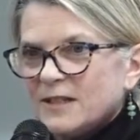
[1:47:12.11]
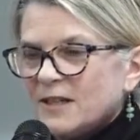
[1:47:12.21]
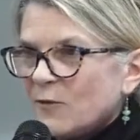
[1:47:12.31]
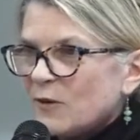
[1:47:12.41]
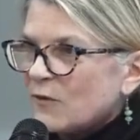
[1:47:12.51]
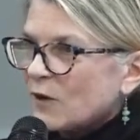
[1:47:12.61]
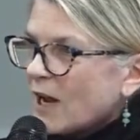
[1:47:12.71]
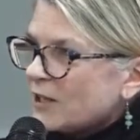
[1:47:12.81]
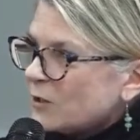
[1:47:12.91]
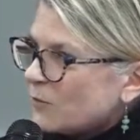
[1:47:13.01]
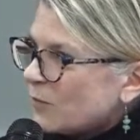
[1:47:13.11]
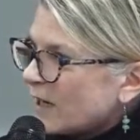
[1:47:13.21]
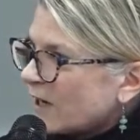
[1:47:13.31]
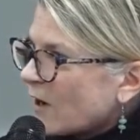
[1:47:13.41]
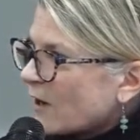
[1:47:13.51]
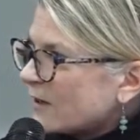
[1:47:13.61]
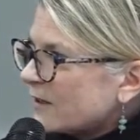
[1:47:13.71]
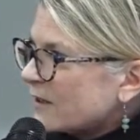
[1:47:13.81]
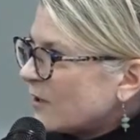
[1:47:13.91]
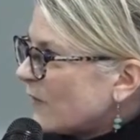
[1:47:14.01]
Now, we forgot to bring our
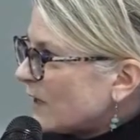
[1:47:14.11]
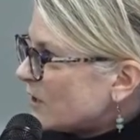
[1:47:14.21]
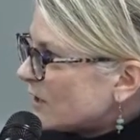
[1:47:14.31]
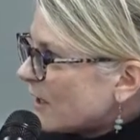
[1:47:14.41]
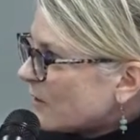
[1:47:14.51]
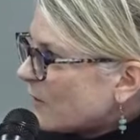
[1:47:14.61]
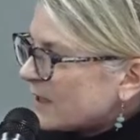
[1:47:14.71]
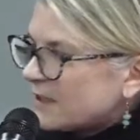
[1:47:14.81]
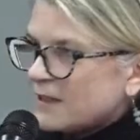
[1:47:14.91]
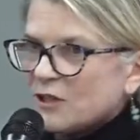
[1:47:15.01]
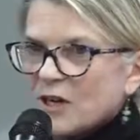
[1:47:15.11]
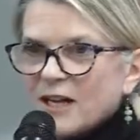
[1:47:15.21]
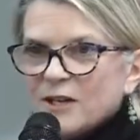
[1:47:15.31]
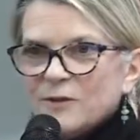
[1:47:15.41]
conventions on the rights of the child,